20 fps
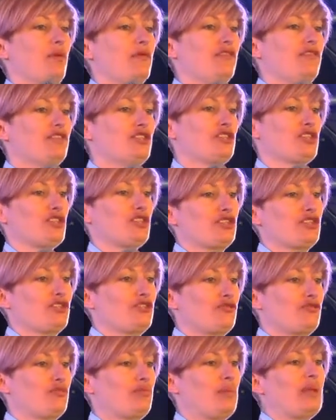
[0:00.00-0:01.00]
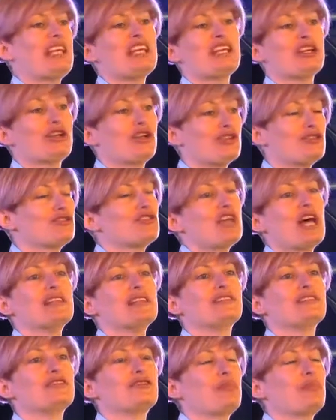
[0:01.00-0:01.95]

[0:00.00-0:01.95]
for just being content.